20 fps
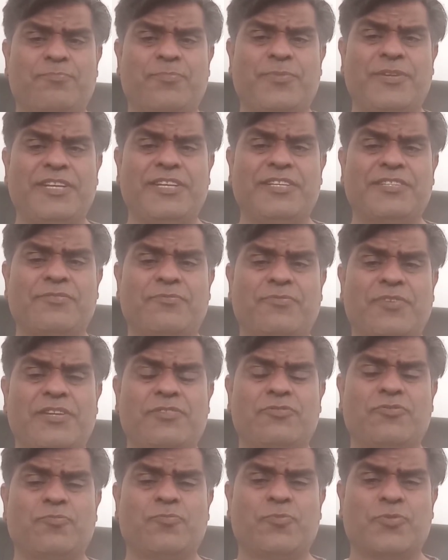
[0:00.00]
please,
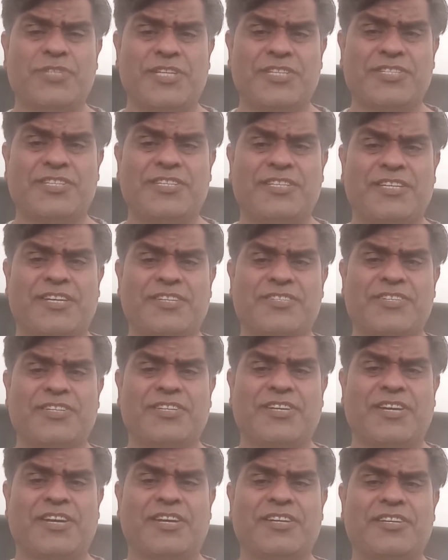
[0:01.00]
when you possess
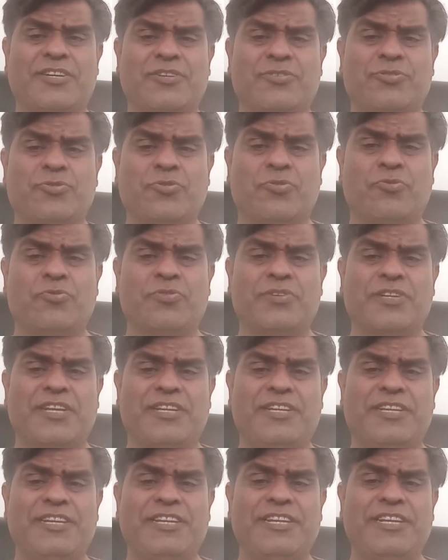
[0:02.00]
TRC card, don't
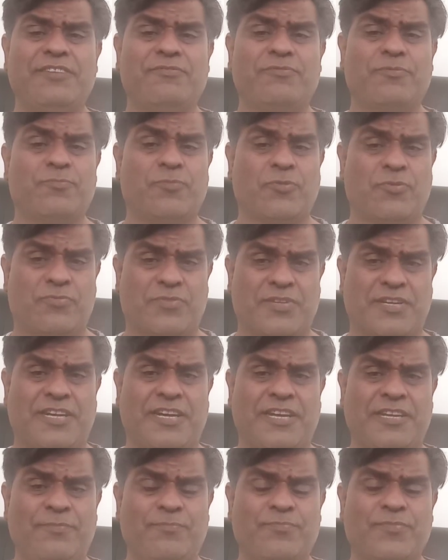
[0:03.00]
leave
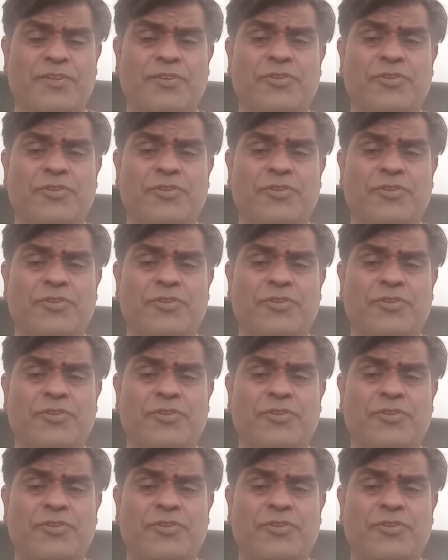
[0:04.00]
Portugal.